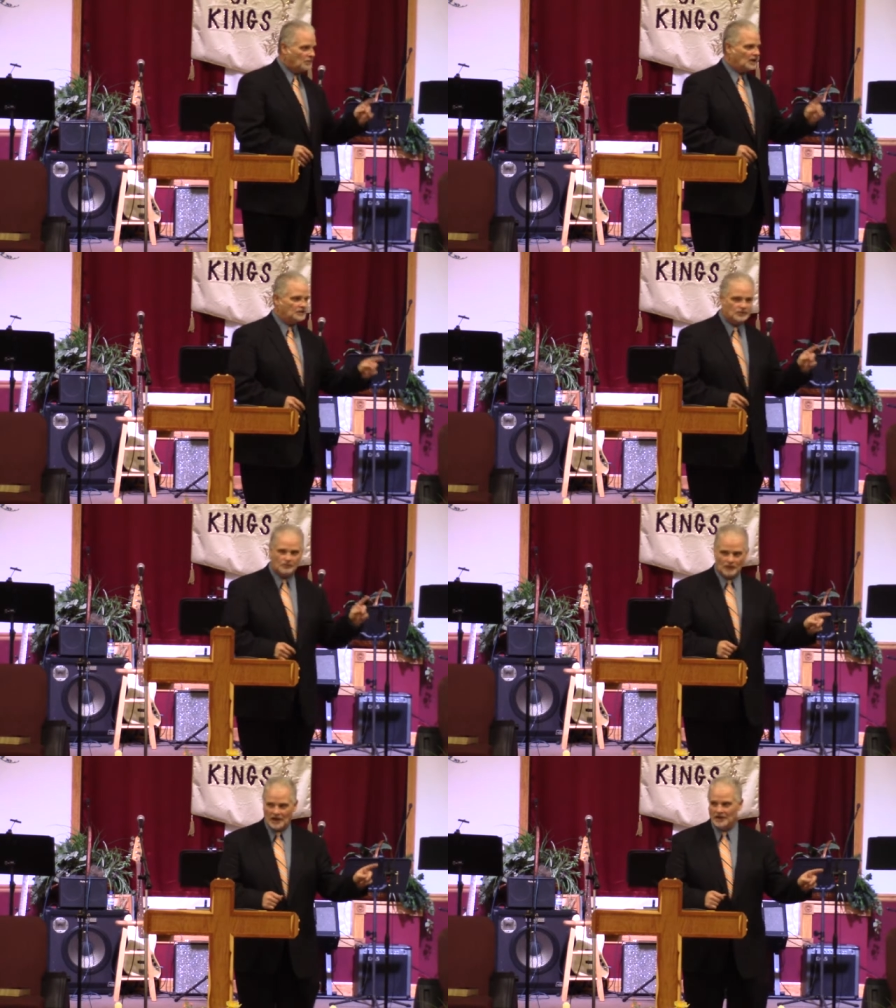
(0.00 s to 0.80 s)
but I just
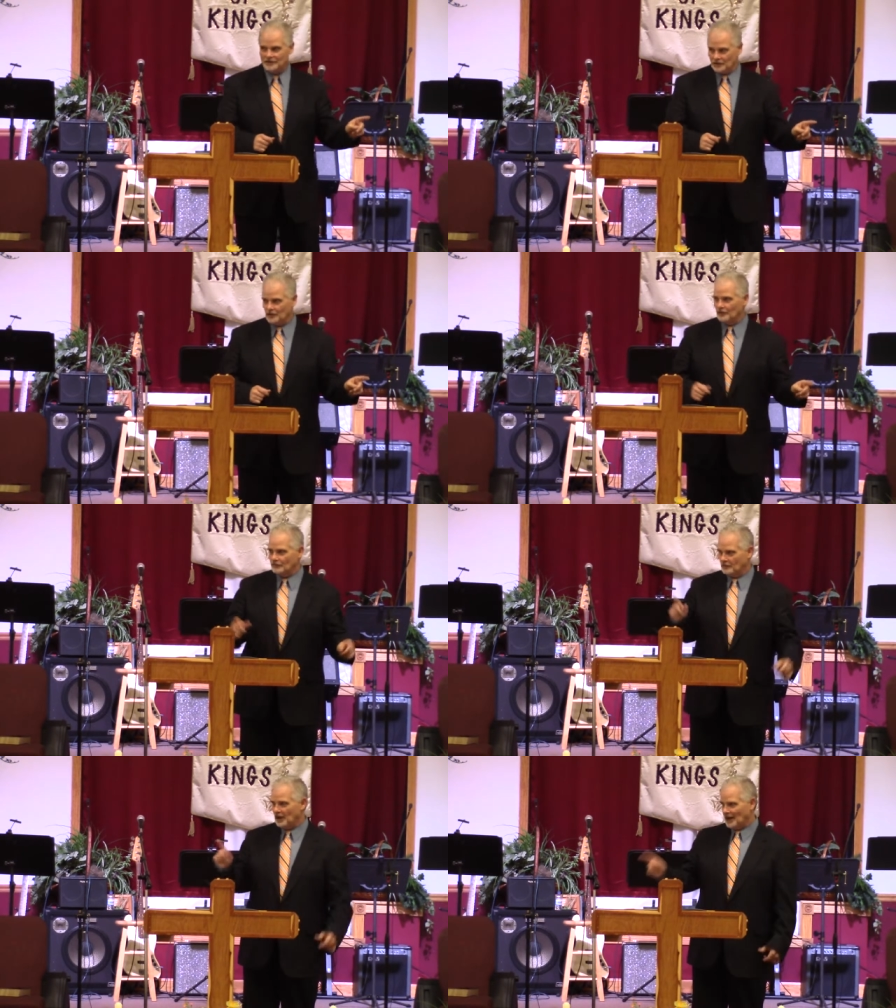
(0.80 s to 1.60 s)
read to you
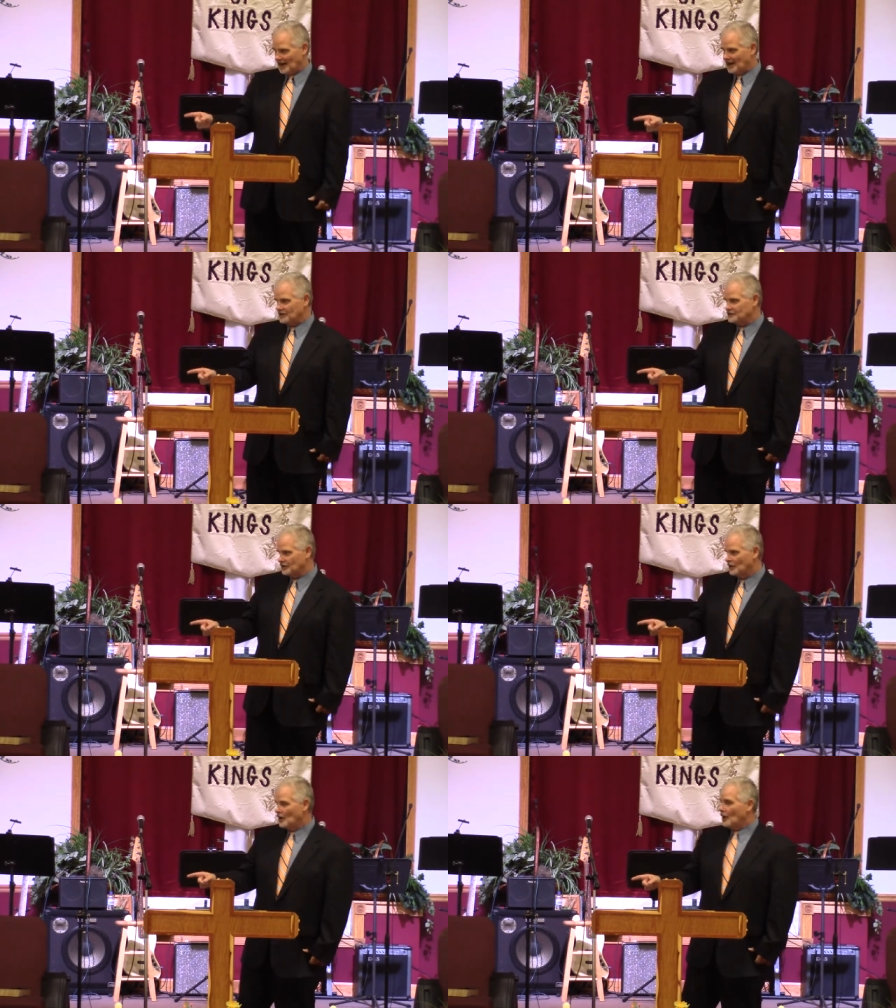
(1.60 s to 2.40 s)
from
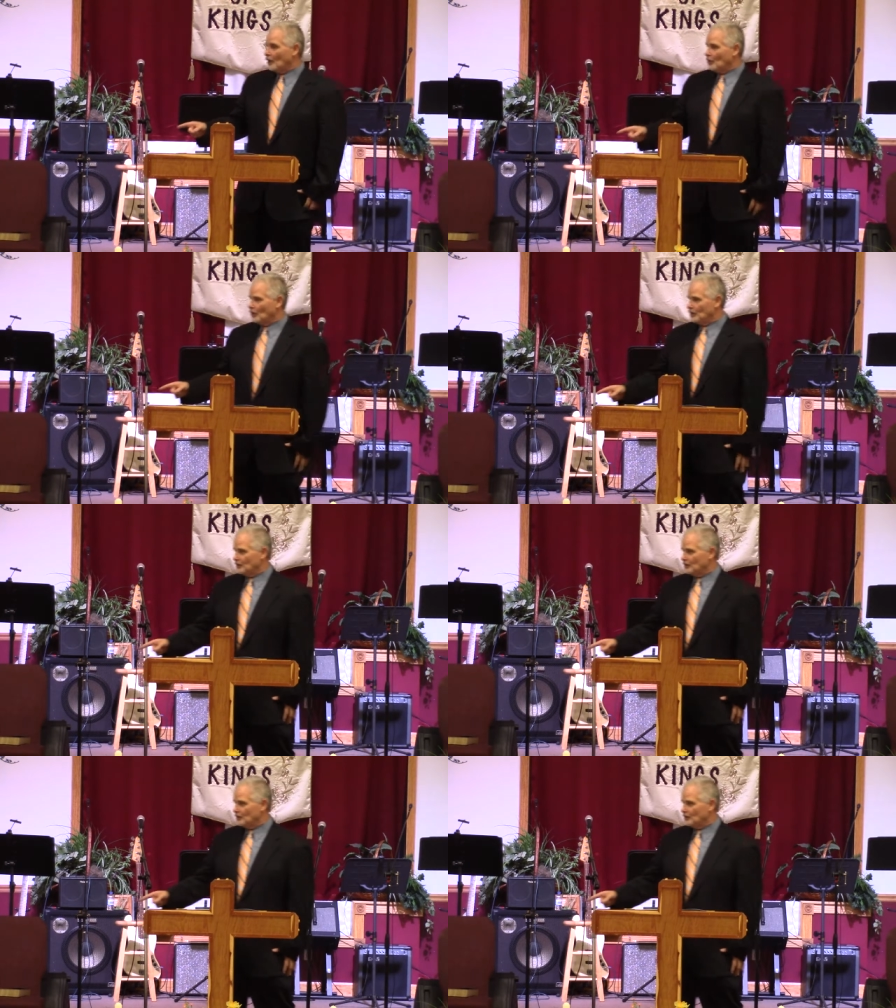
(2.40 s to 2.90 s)
Elijah where